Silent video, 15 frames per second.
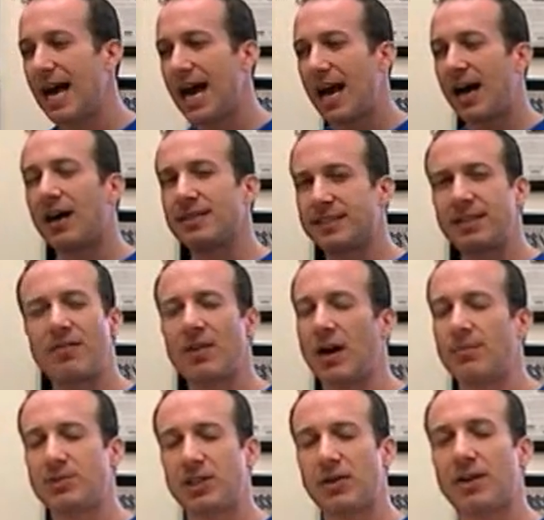
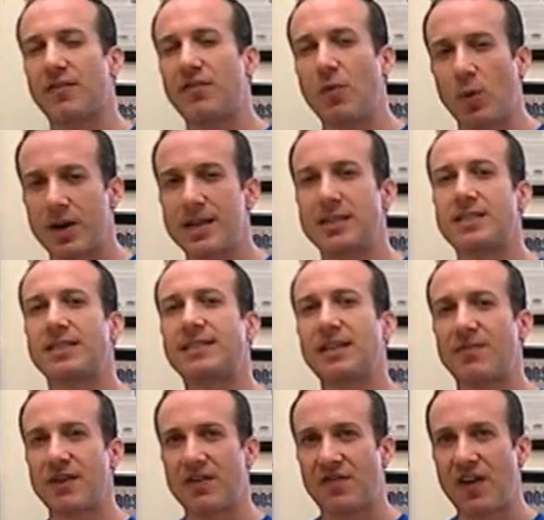40 to
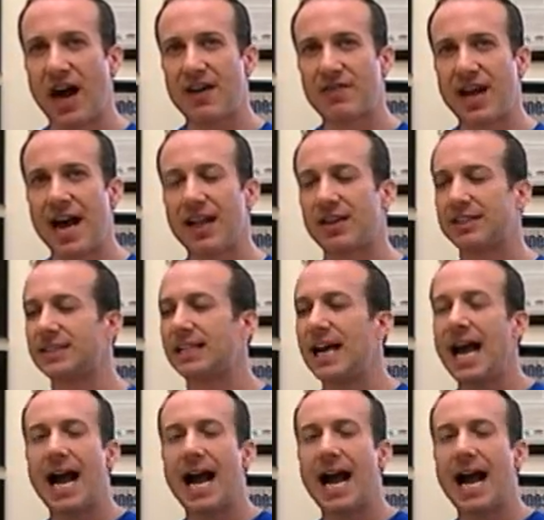75 gallons,